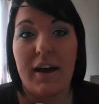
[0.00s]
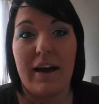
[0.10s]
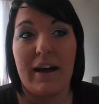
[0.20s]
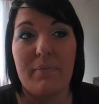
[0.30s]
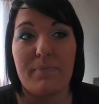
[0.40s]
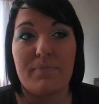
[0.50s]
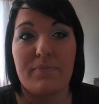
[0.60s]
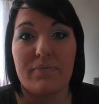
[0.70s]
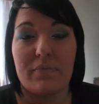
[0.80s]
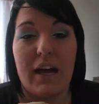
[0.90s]

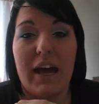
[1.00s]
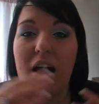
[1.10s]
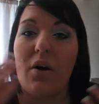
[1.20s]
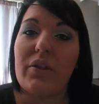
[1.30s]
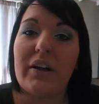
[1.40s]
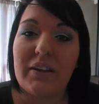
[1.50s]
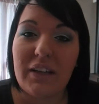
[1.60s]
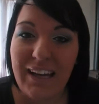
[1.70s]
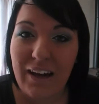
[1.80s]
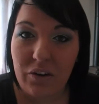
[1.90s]
how then
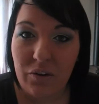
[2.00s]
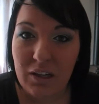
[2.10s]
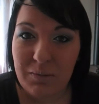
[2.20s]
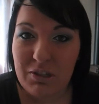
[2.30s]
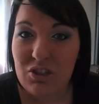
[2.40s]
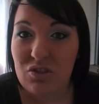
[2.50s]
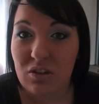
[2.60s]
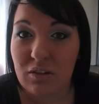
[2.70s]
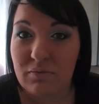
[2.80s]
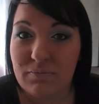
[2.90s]
can our acrylic be
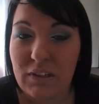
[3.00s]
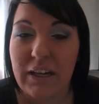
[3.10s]
strong?